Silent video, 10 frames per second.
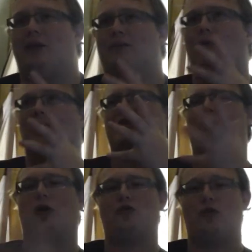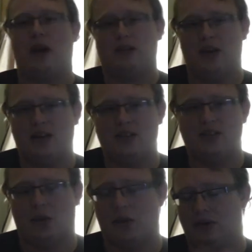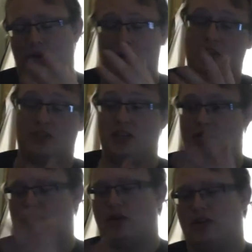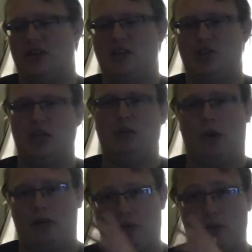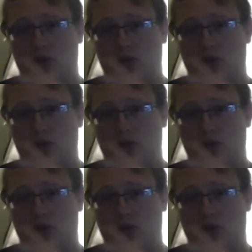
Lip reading: like, what Star Trek does, or I should say Star Trek TNG, where it